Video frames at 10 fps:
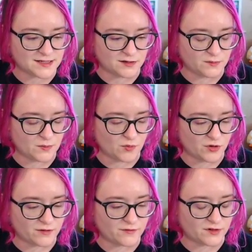little bit more
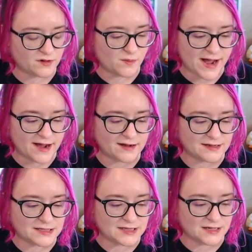the further back
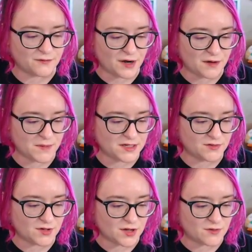into the environment you
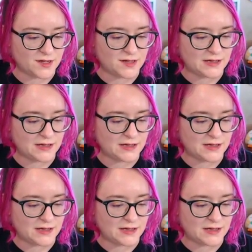go.